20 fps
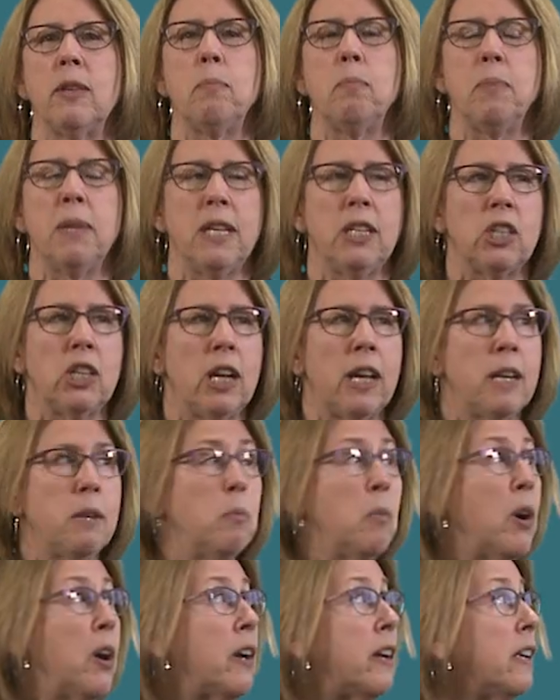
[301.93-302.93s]
the beachhead
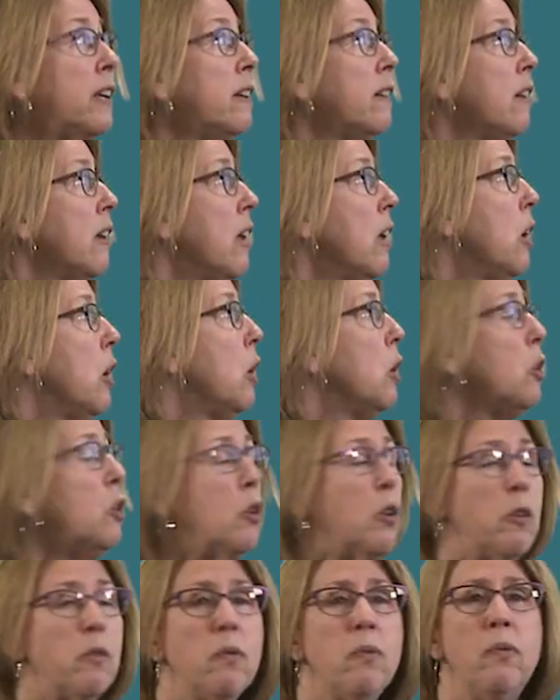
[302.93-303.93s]
market,
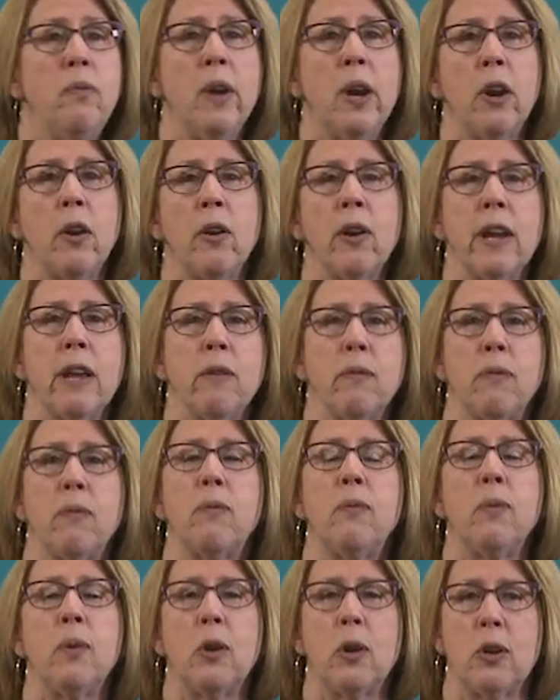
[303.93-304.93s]
your very
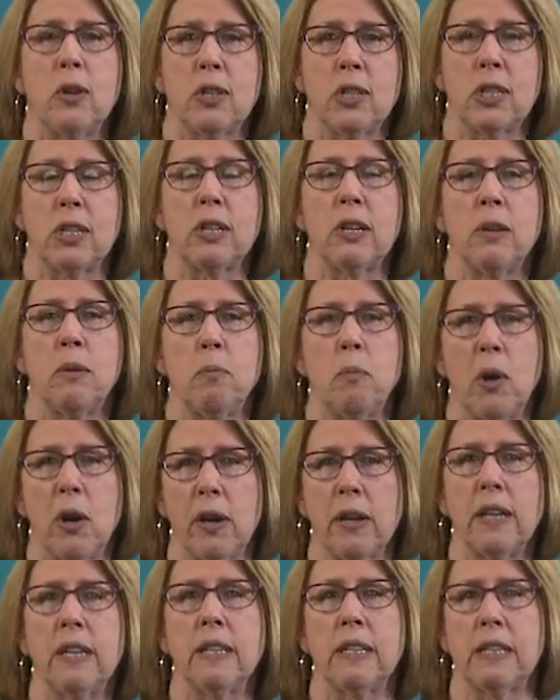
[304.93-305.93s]
first
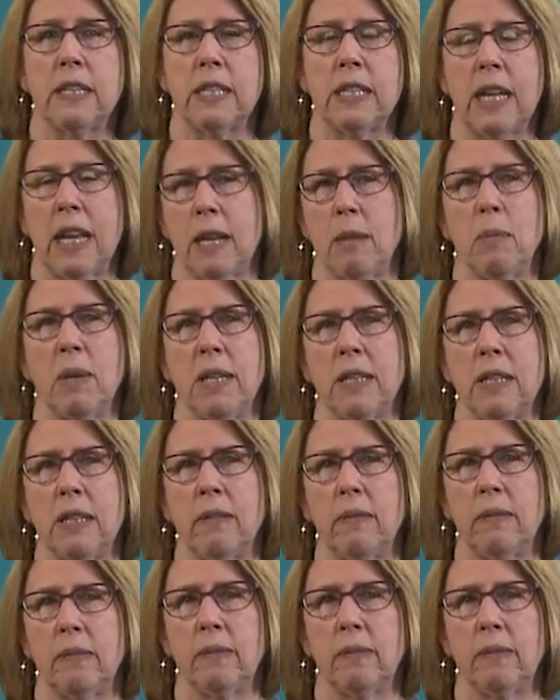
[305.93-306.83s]
market segment.